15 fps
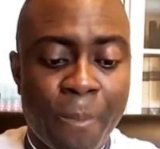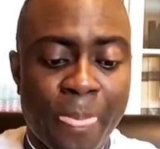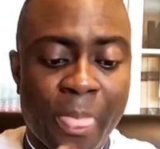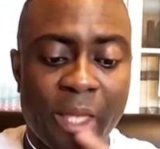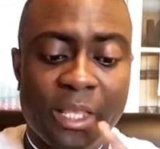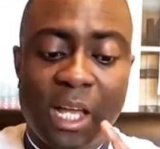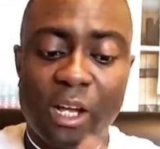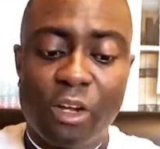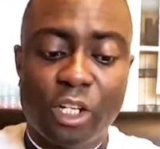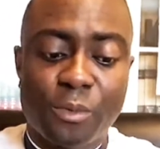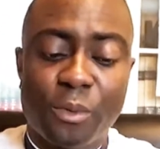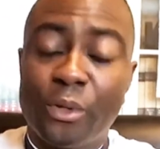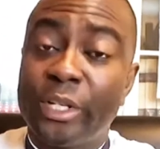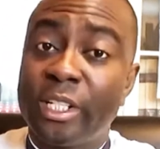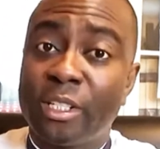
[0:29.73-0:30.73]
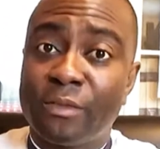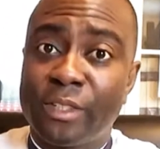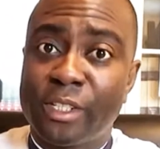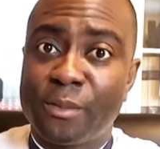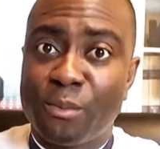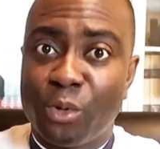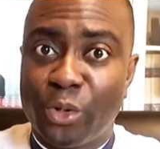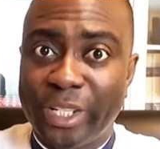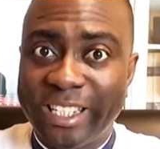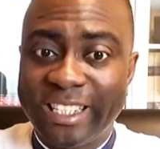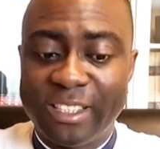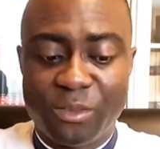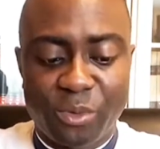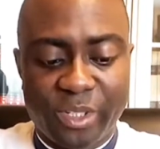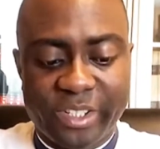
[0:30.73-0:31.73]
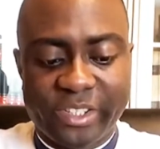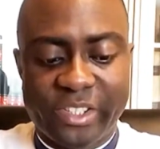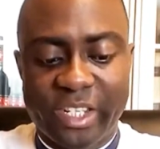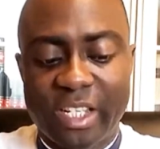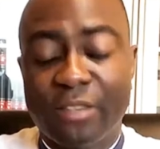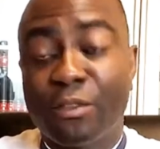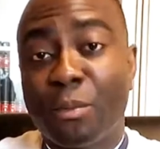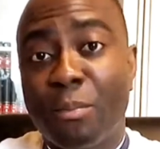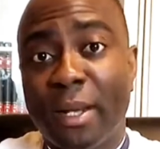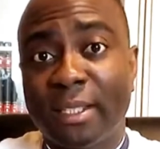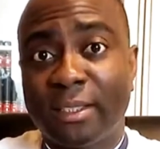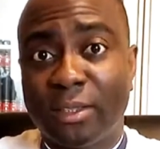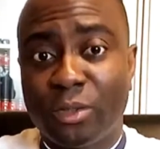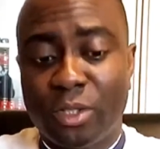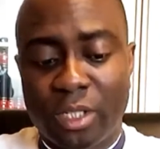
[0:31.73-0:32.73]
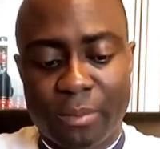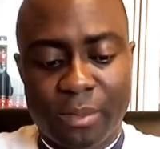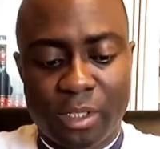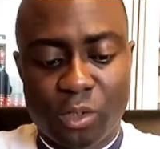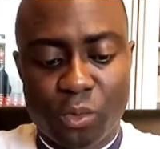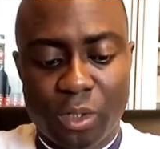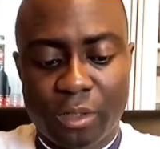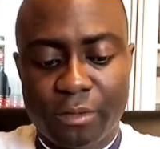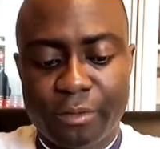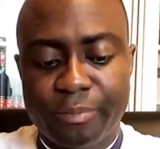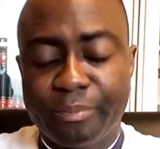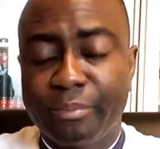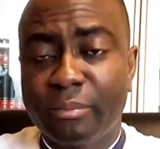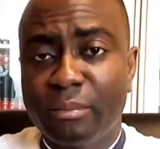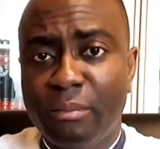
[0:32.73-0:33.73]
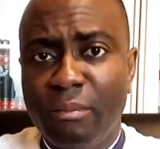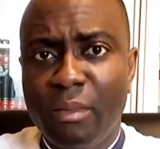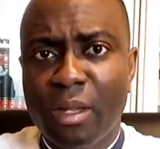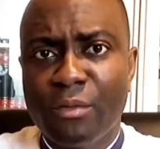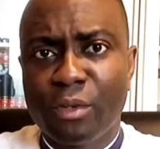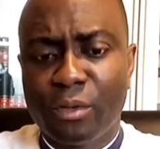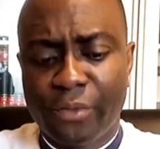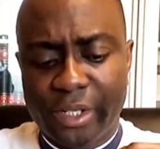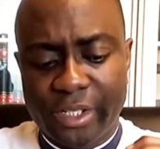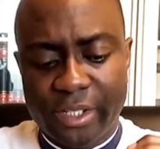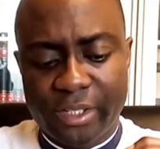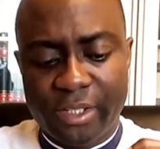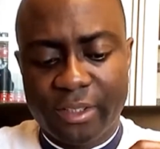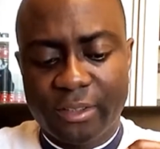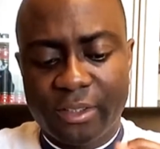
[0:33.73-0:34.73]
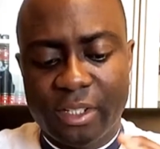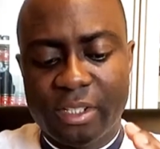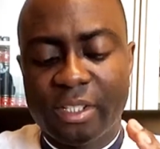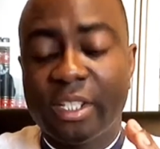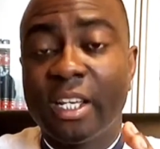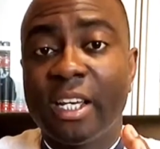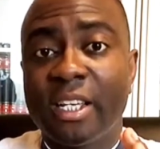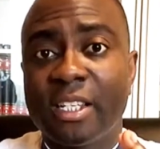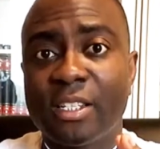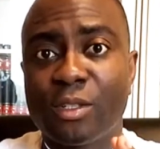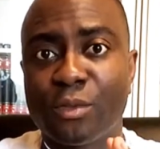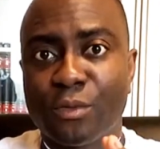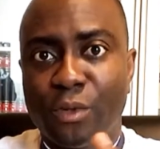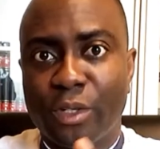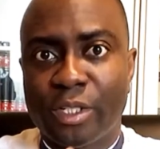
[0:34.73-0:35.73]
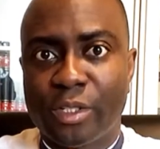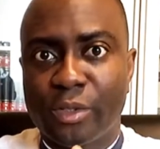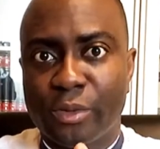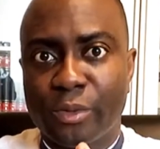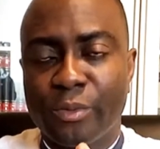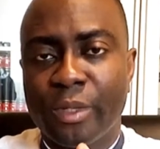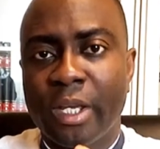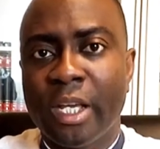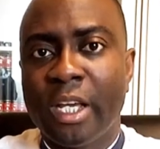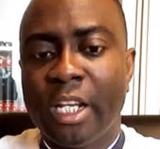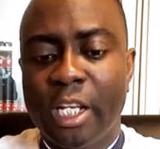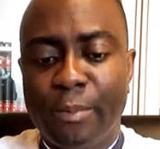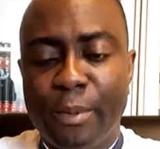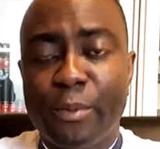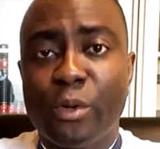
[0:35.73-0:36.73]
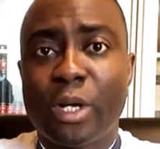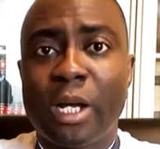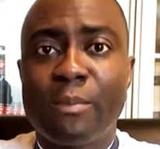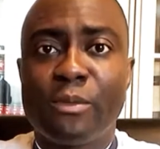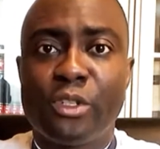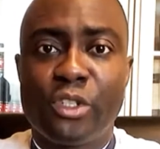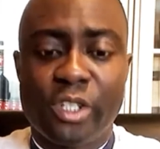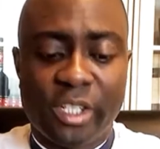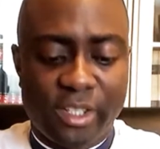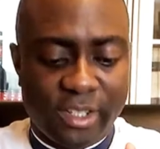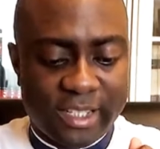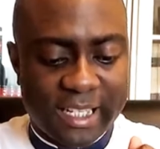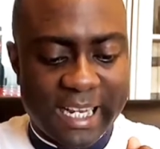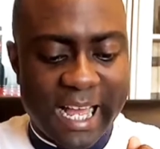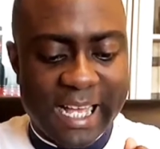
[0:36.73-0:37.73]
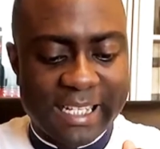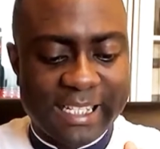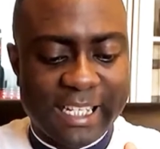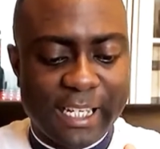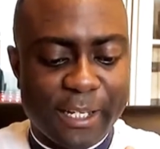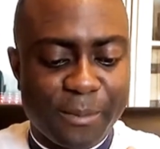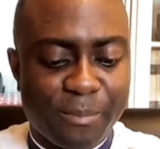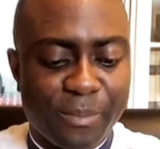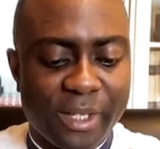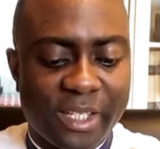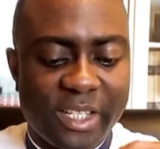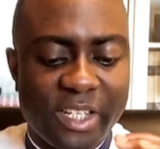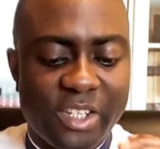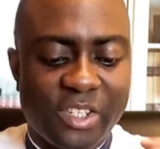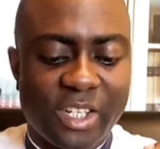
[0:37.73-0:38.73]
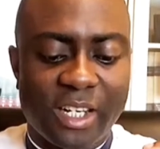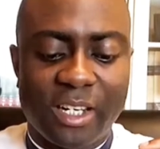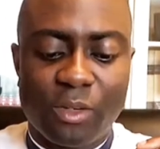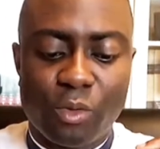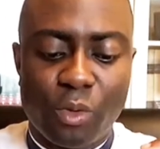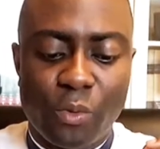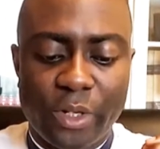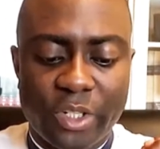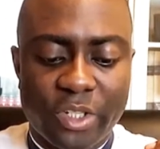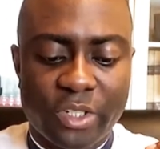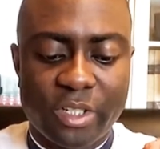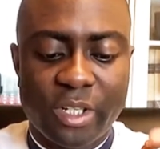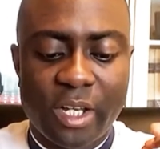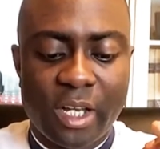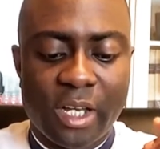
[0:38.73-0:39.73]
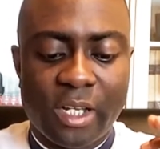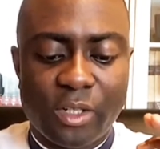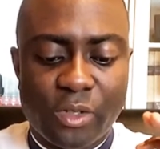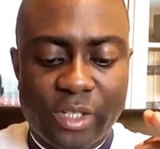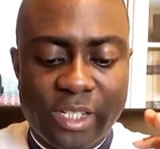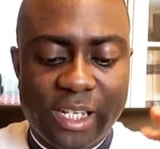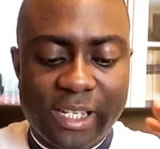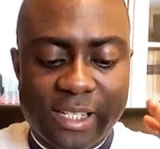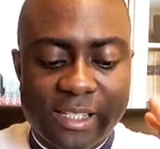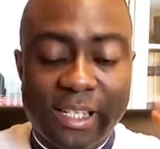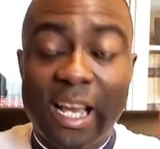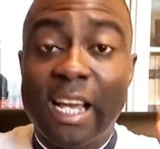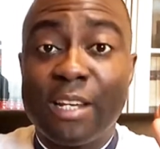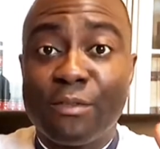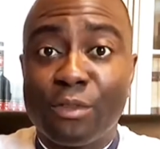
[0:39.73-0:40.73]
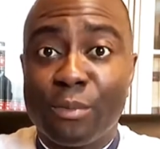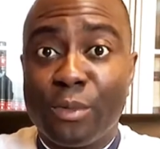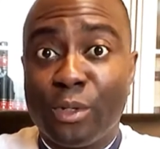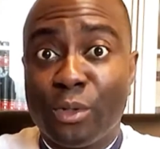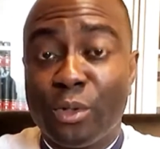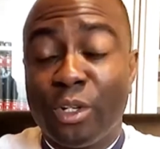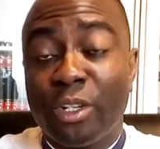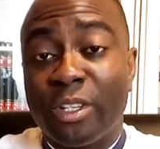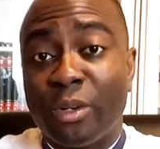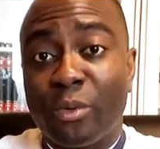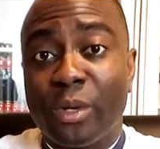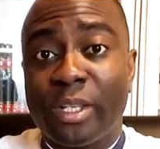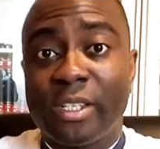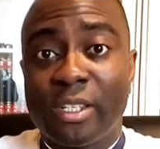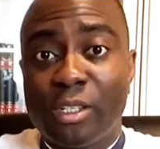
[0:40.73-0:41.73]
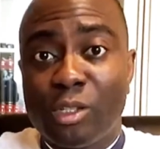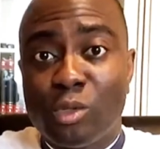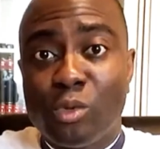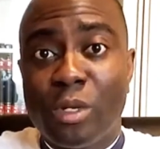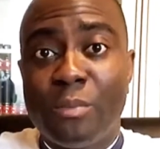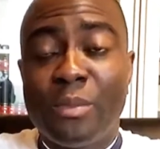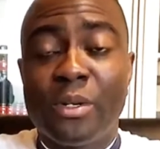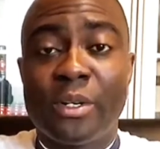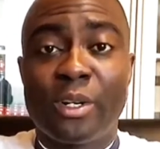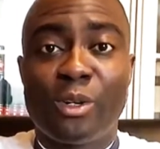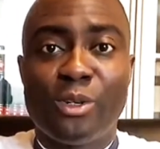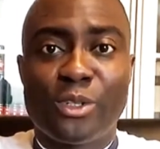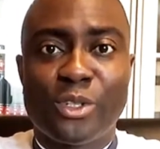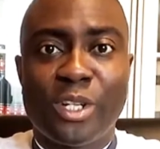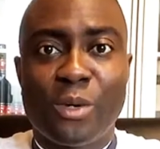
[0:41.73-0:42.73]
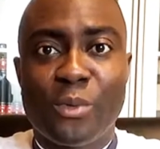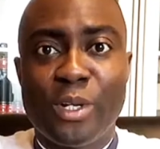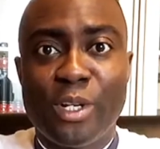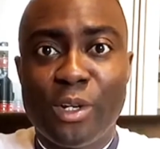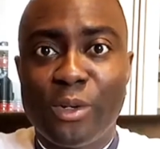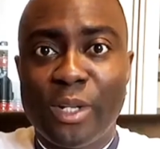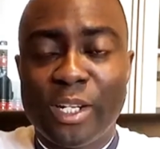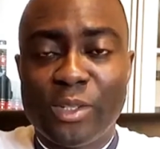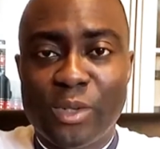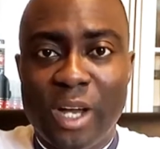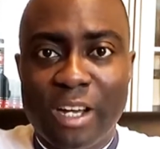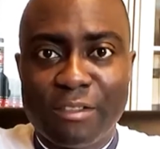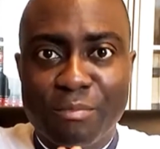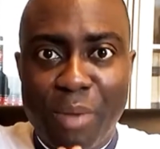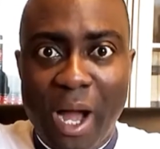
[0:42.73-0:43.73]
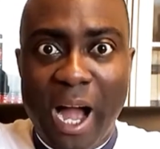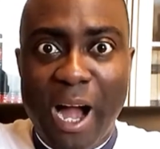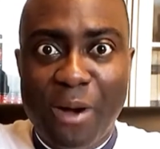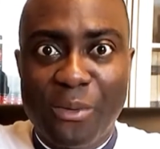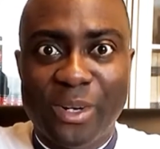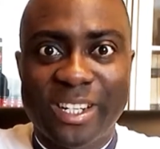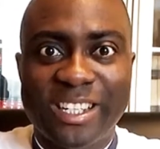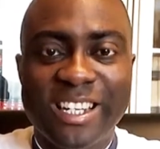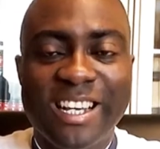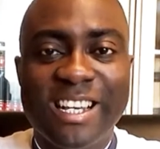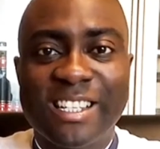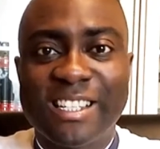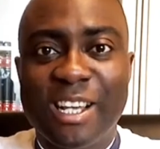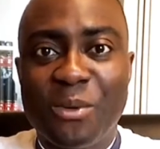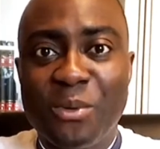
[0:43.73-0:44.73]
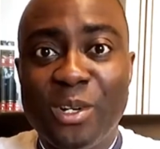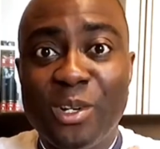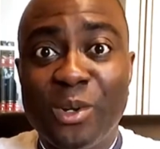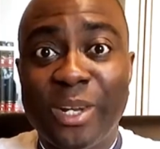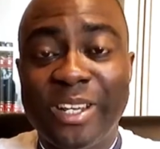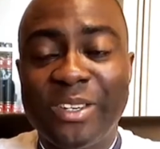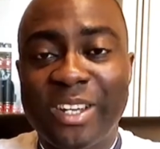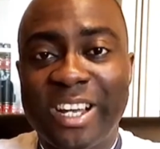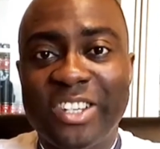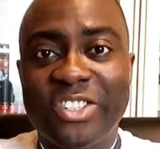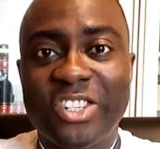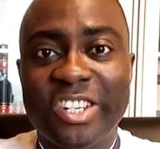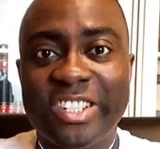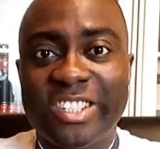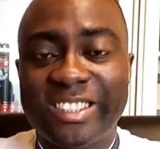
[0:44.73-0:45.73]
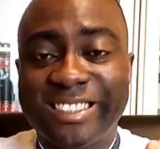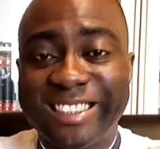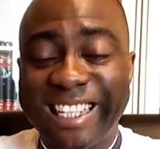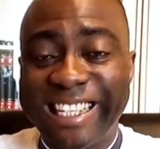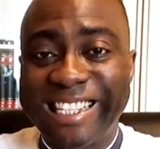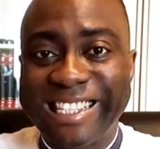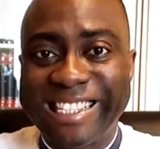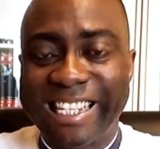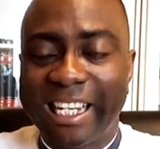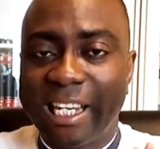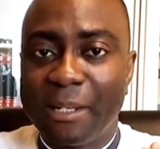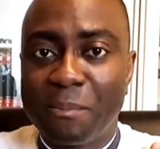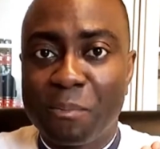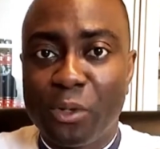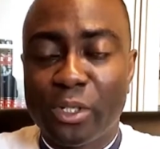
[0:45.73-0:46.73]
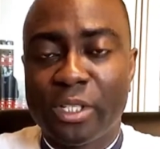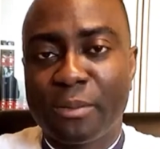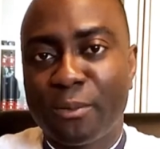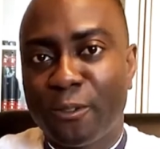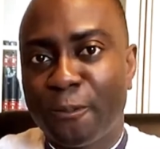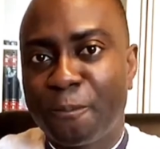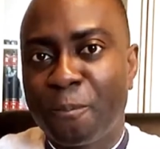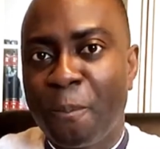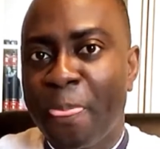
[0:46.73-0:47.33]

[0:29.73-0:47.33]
Now, gospel reading of this morning, which is taken from Matthew chapter 12, from verses 38 to 42, the people come to Jesus and ask him, "Teacher, we wish to see a sign from you." In other words, do a miracle so that we know that you have power, so that we know that you can change things that are impossible.